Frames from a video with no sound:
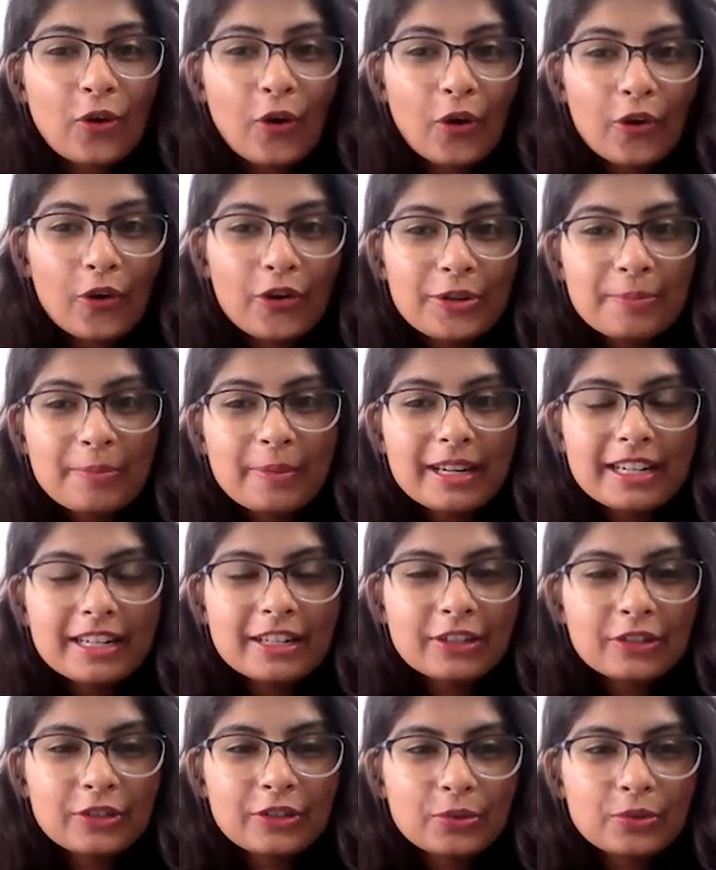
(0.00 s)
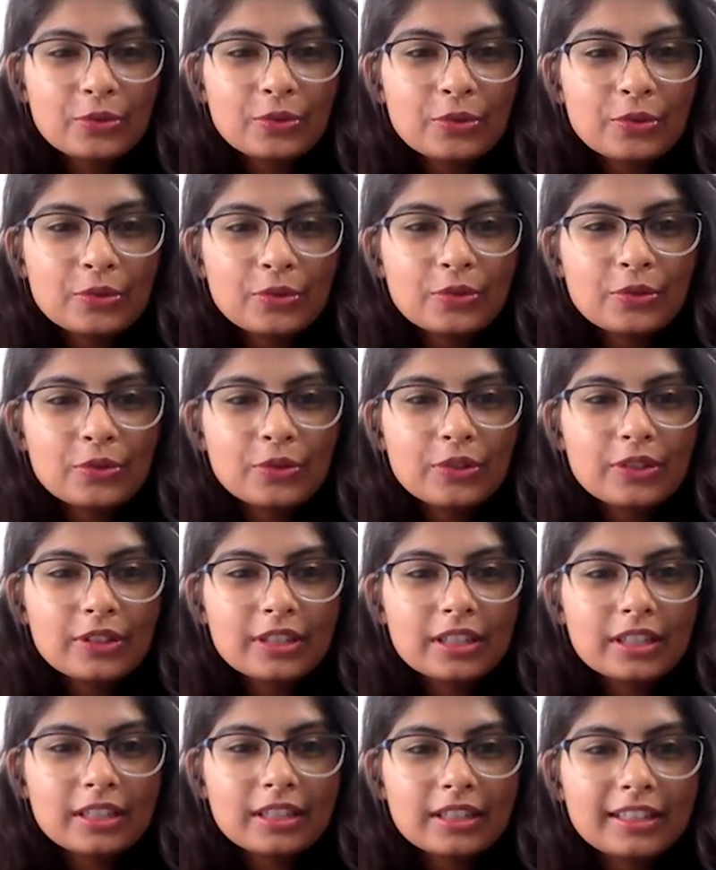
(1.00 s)
condiment to
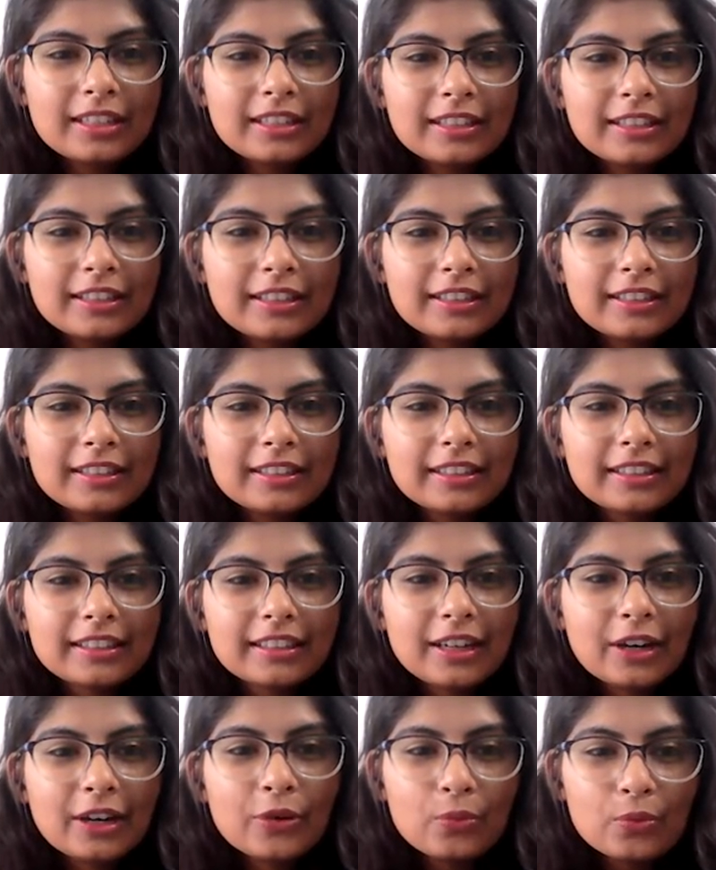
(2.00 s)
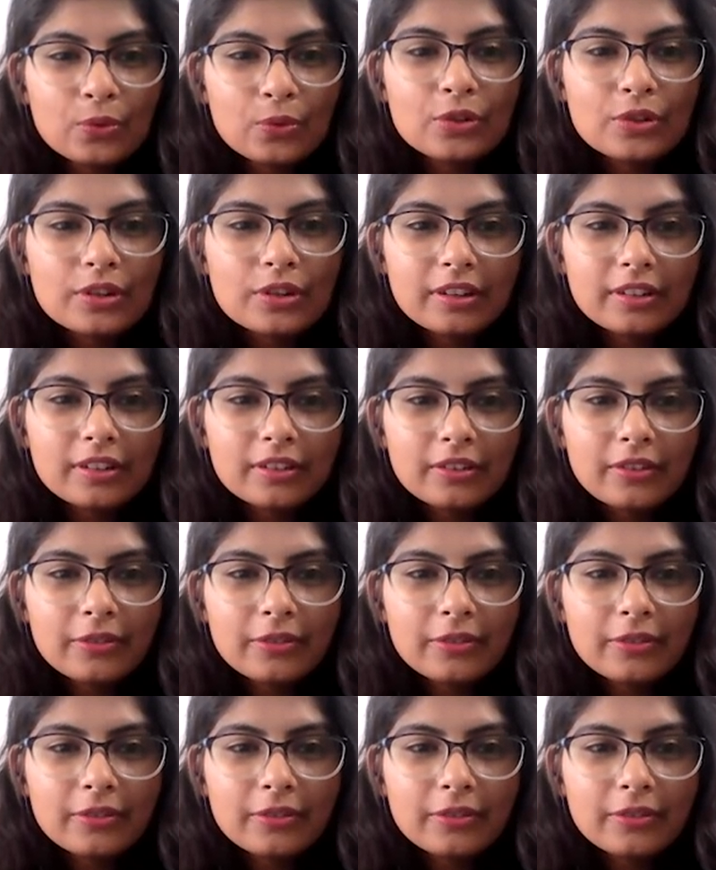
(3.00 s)
a wound